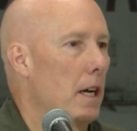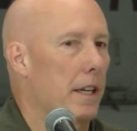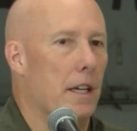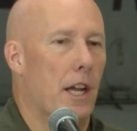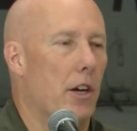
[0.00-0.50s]

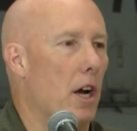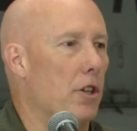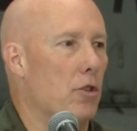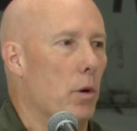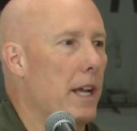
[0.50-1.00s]
I can carry
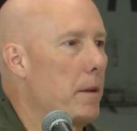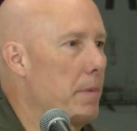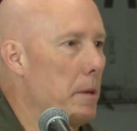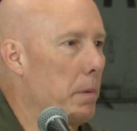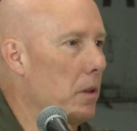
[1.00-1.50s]
128
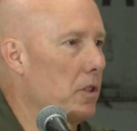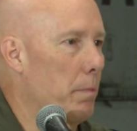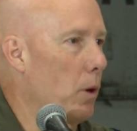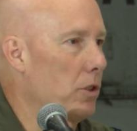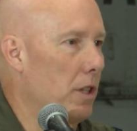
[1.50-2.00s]
people as
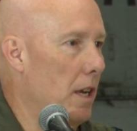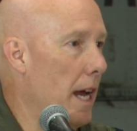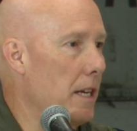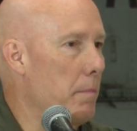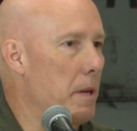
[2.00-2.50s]
opposed to
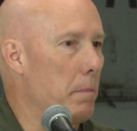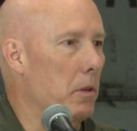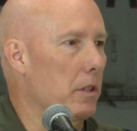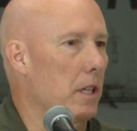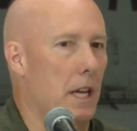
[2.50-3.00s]
90
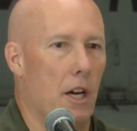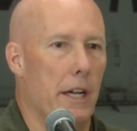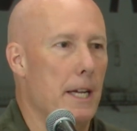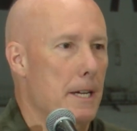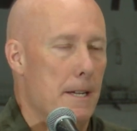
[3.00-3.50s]
people. It can
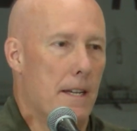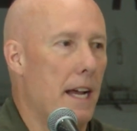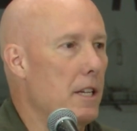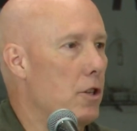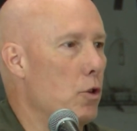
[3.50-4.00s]
carry
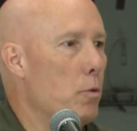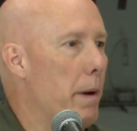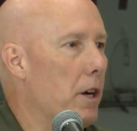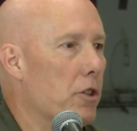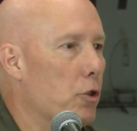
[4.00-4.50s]
92
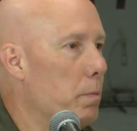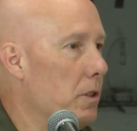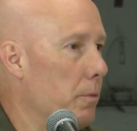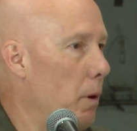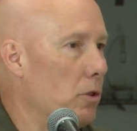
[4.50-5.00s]
paratroopers
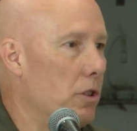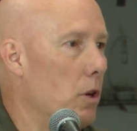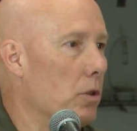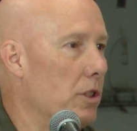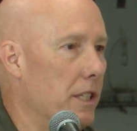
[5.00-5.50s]
as opposed to
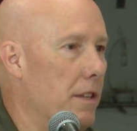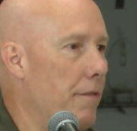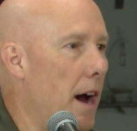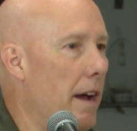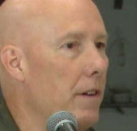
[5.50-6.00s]
the old
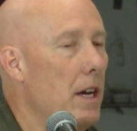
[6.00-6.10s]
65.